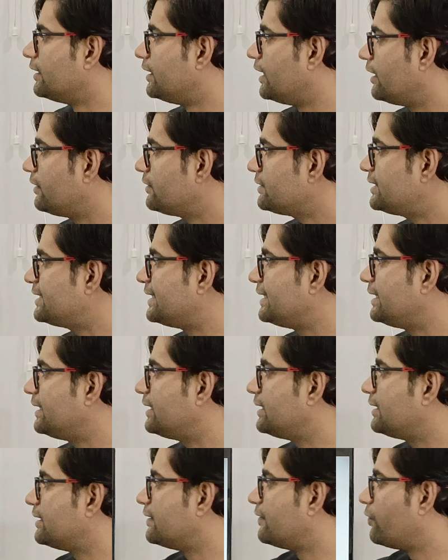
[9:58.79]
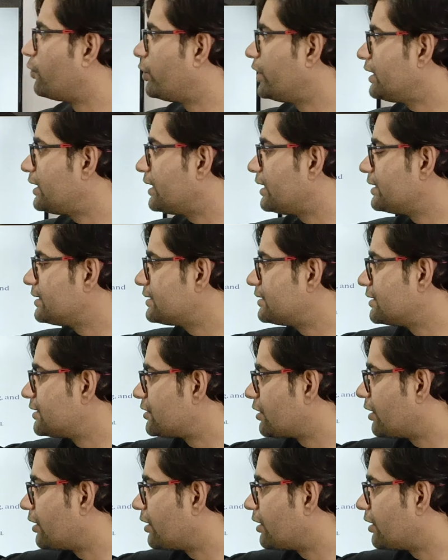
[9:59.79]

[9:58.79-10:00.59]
Now see what is the